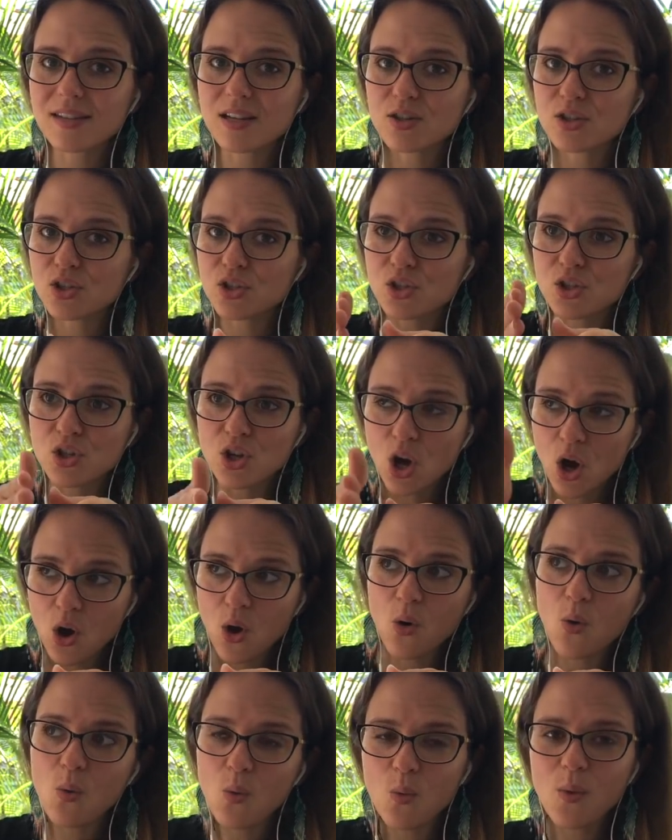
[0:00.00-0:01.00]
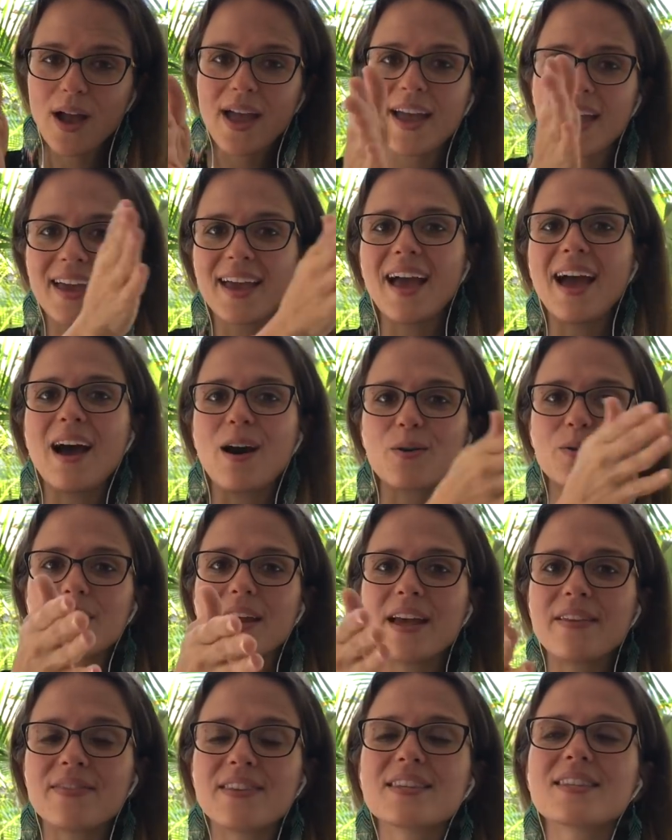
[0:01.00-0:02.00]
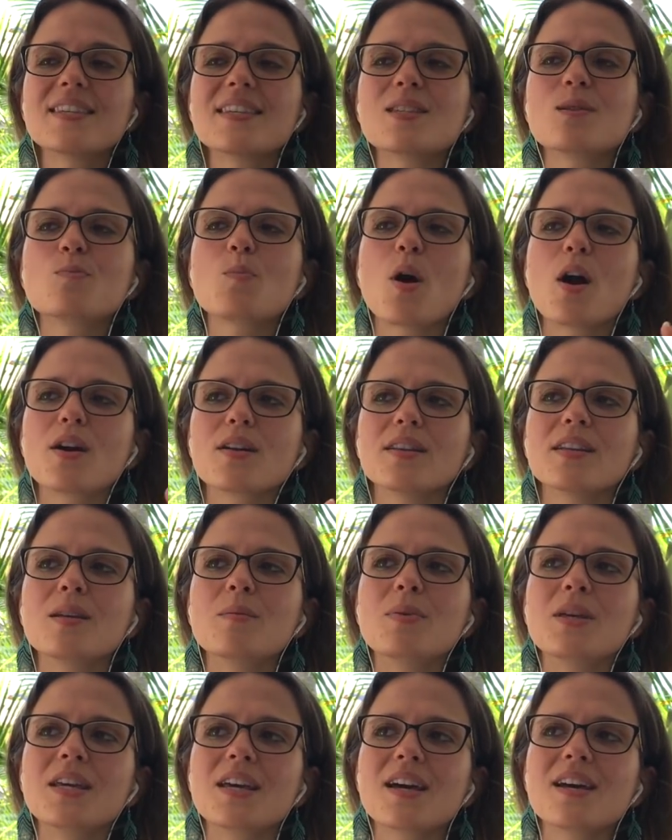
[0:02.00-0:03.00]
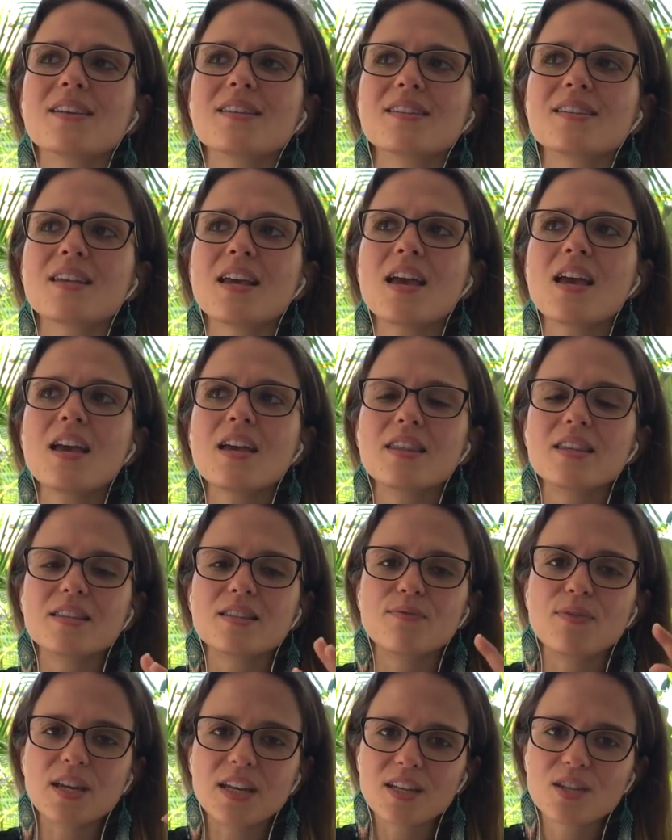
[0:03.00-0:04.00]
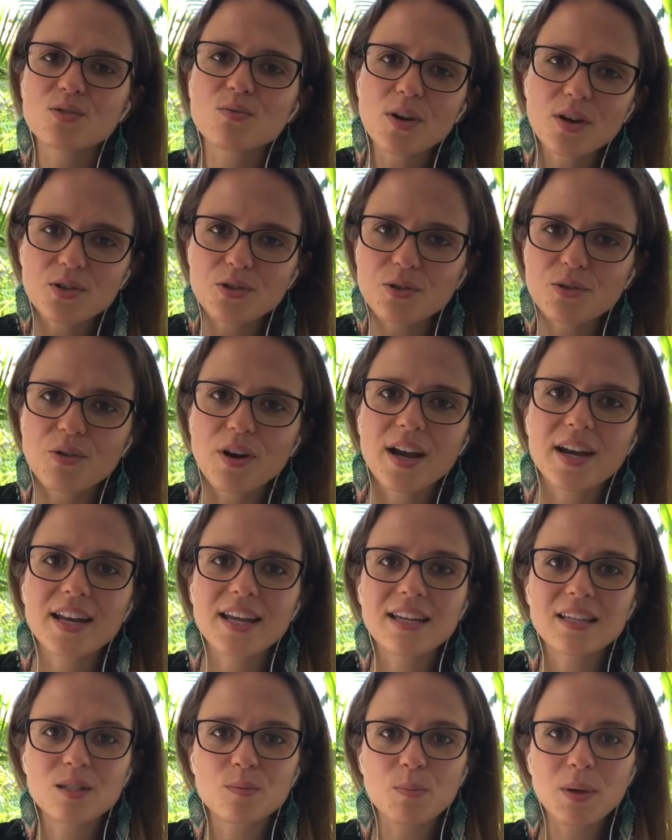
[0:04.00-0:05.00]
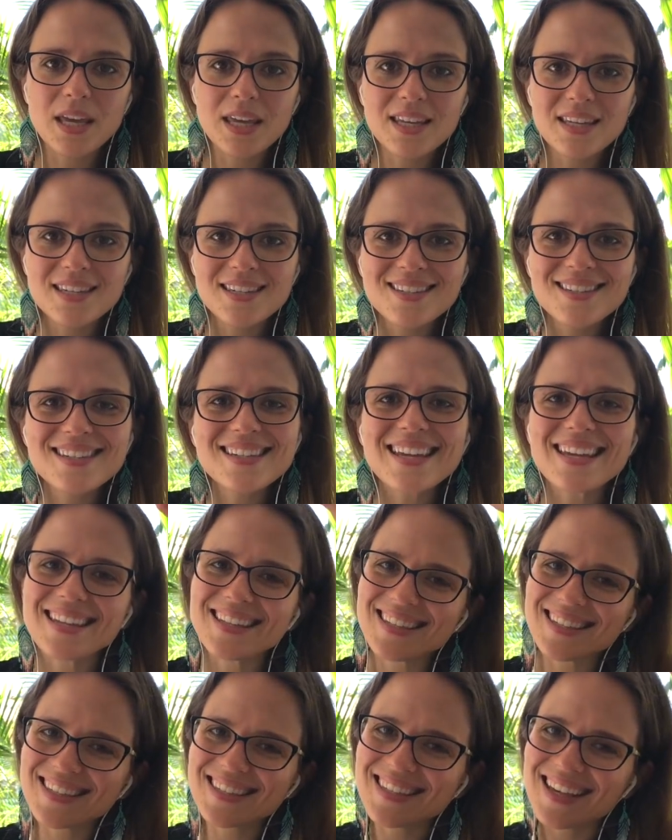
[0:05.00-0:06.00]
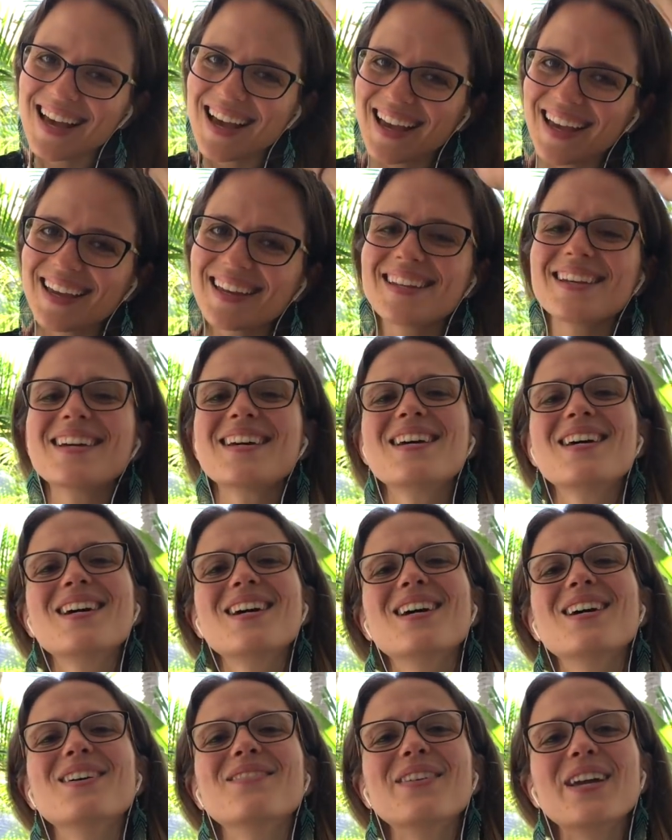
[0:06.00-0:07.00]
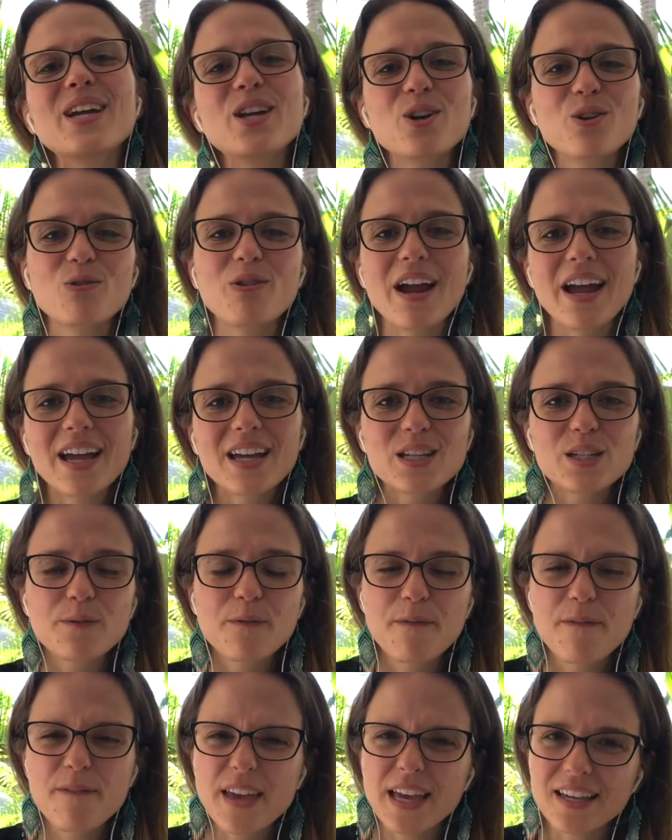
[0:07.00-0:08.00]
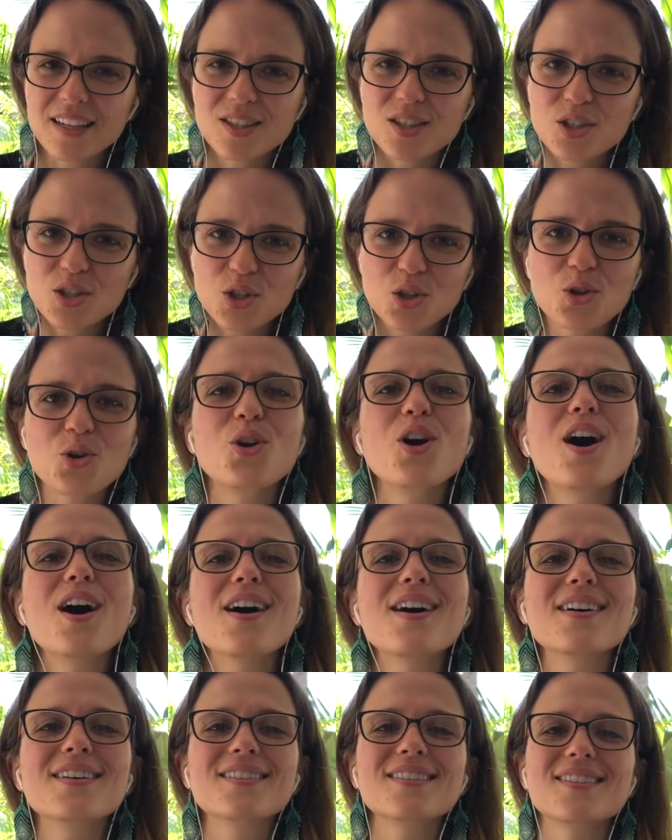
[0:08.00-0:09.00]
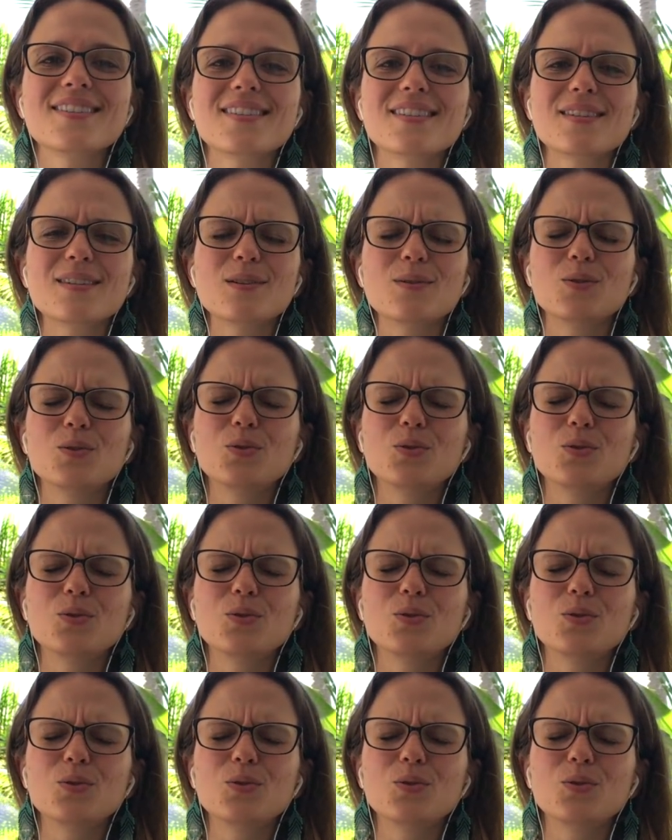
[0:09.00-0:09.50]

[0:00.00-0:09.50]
There's no way out. And this is partly because this Venus retrograde is pinned inside of a grand fixed cross.